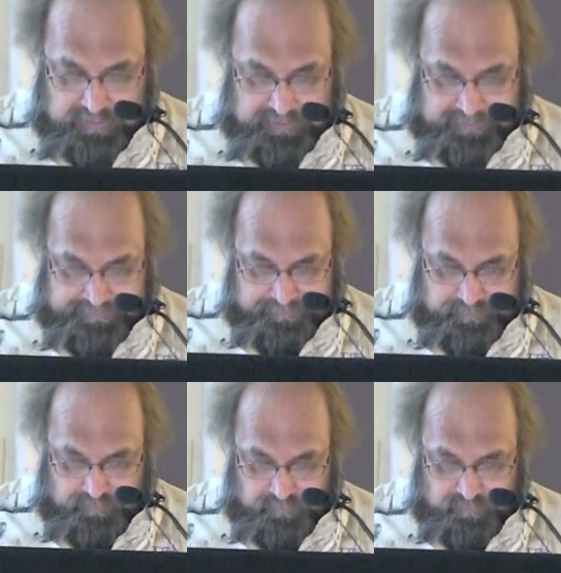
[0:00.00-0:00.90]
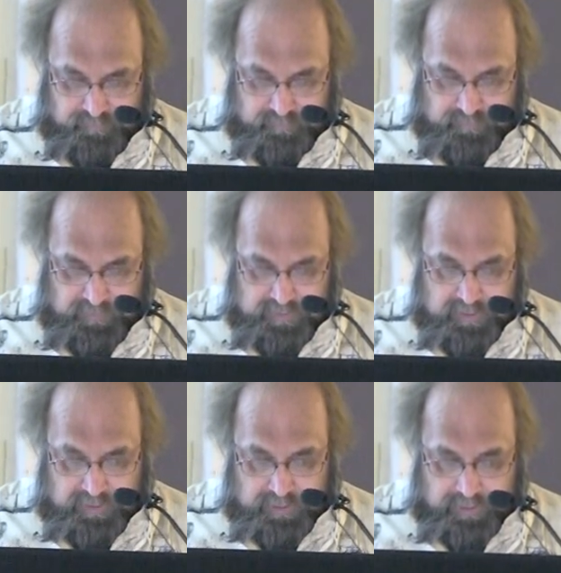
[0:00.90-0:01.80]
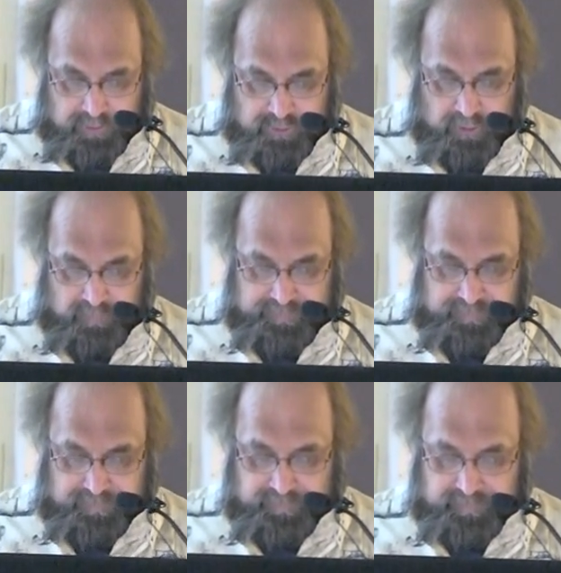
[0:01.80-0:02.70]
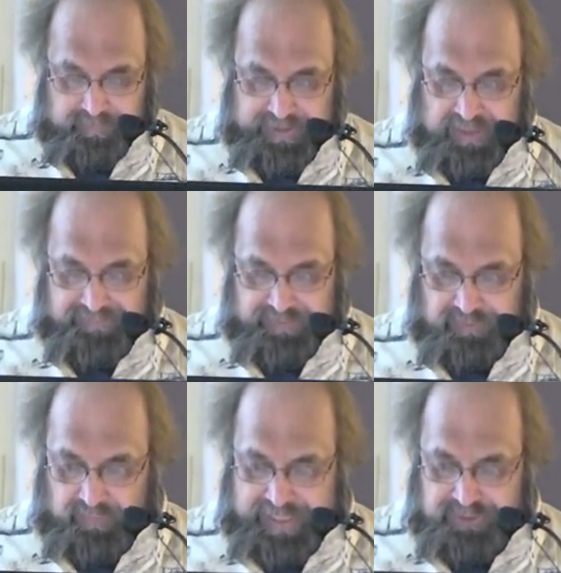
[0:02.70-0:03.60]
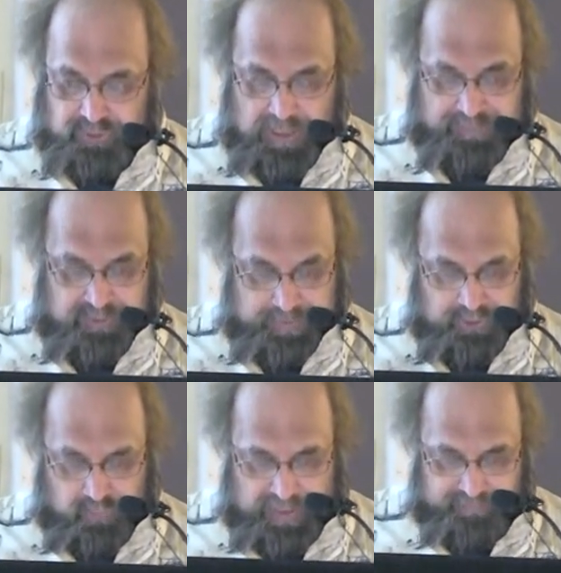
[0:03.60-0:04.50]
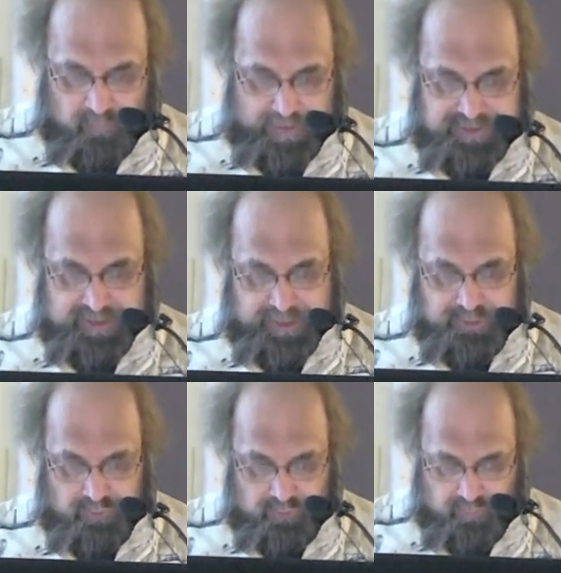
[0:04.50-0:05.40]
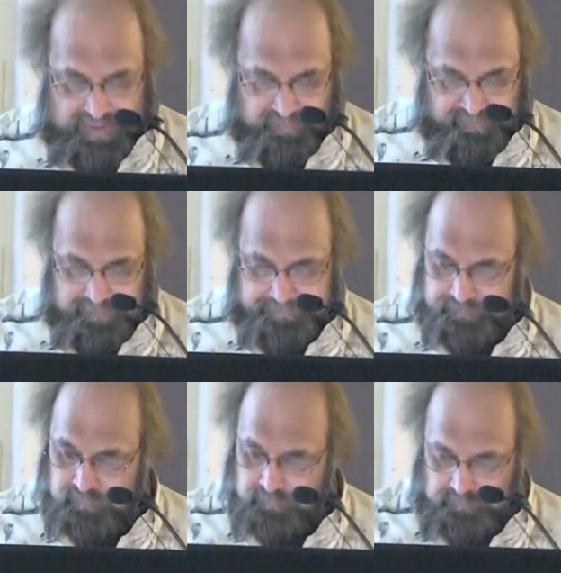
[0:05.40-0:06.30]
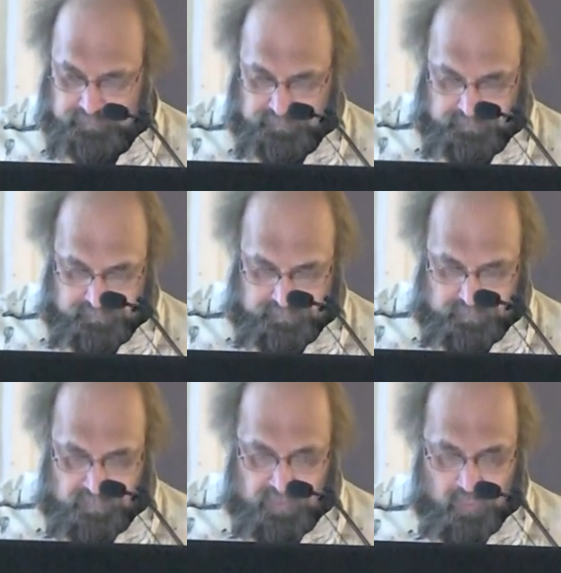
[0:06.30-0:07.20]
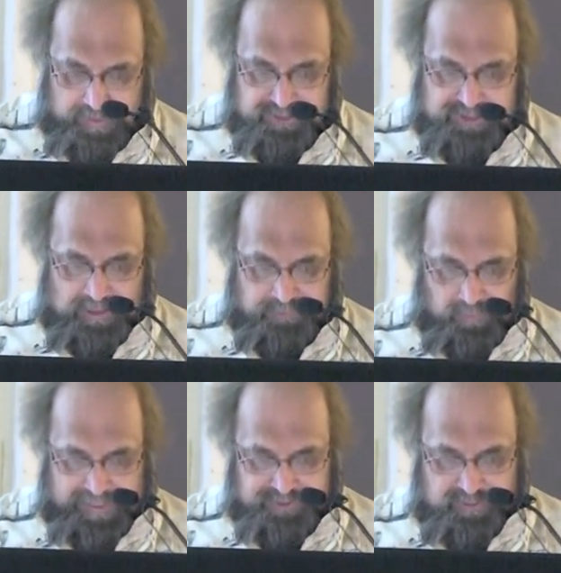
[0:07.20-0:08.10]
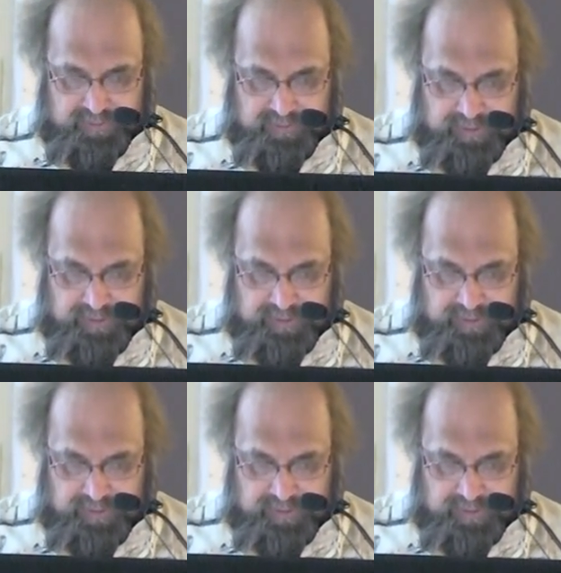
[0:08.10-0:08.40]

Um, so the eleventh, the rain stops. On the twelfth, Wednesday, June twelfth. Wind southwest.